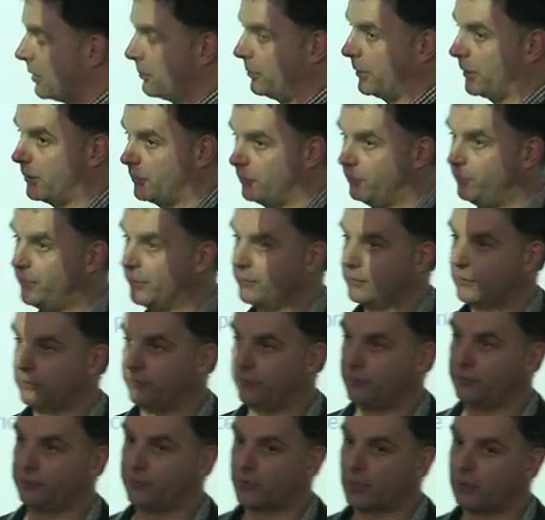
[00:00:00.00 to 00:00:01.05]
because
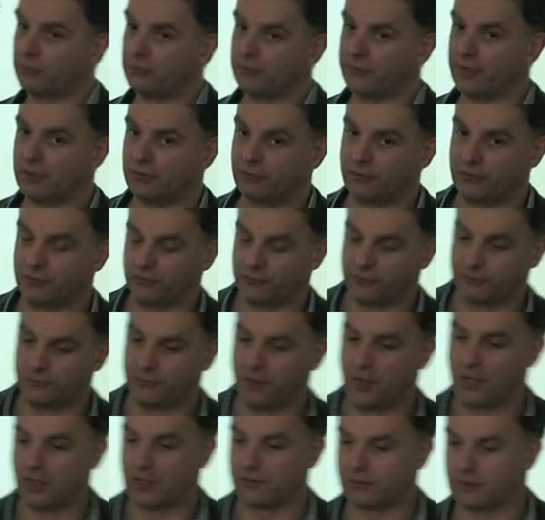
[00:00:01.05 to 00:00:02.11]
businesses don't tend to
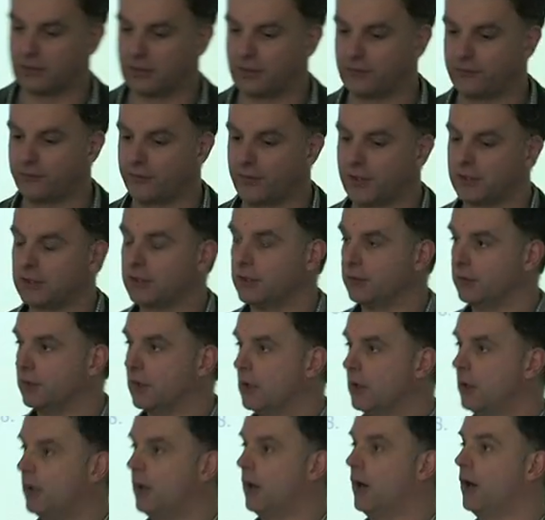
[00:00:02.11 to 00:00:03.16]
survive unless they can
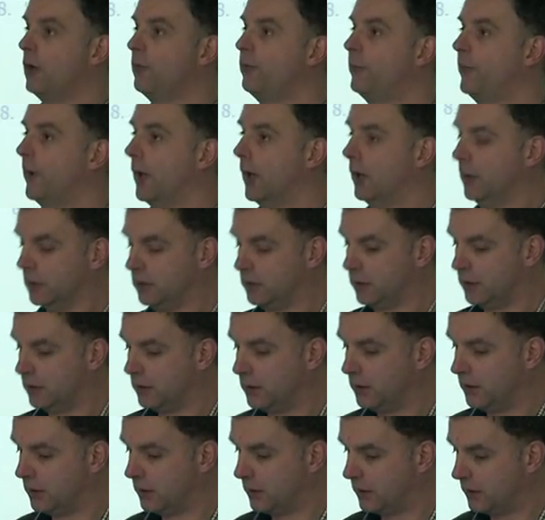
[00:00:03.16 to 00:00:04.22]
offer
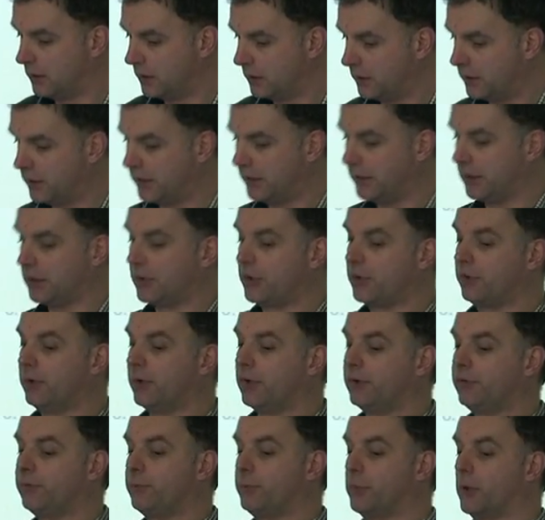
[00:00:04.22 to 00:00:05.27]
an
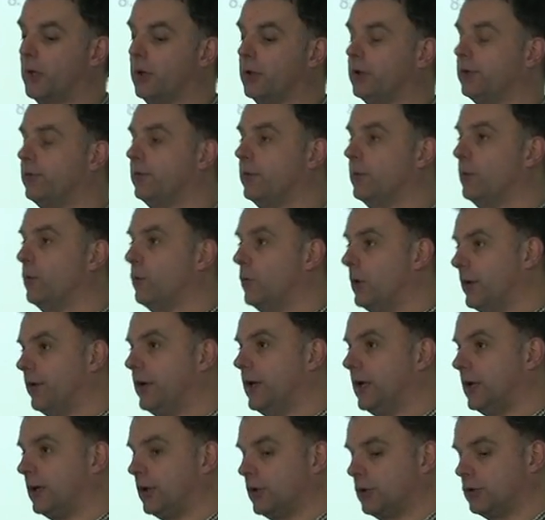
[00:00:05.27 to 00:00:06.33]
increased price with
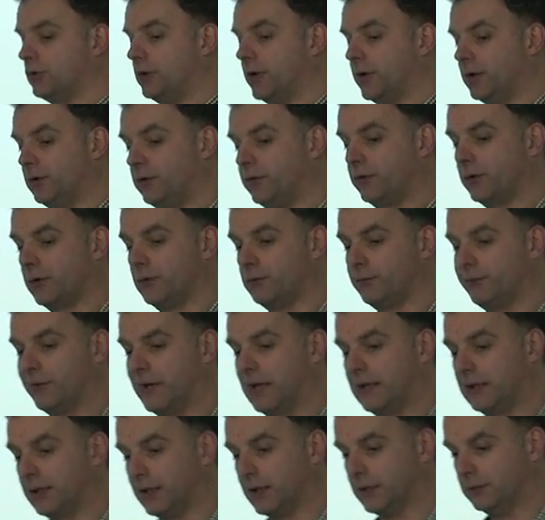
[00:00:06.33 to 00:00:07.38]
an increased
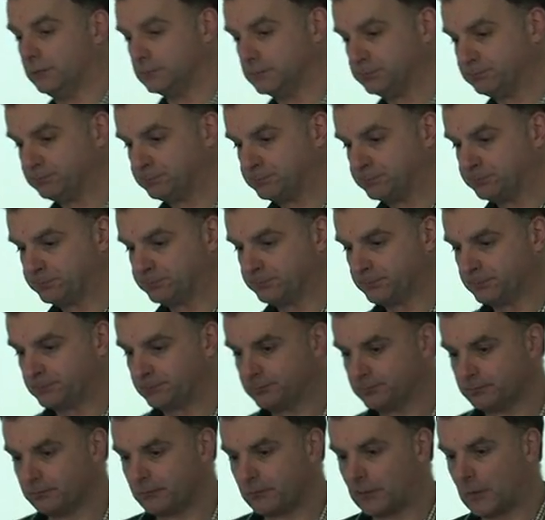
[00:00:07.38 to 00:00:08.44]
value.
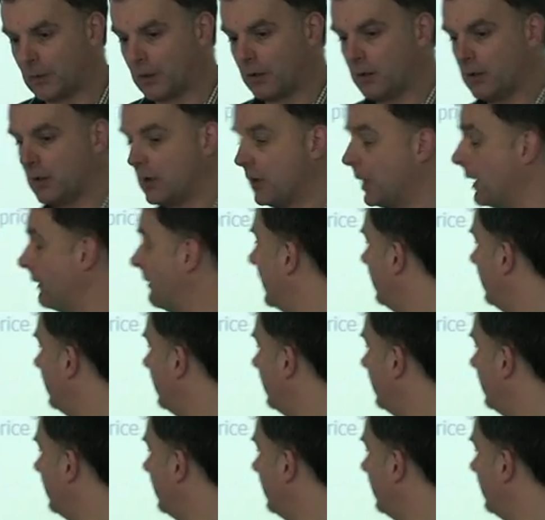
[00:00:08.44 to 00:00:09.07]
And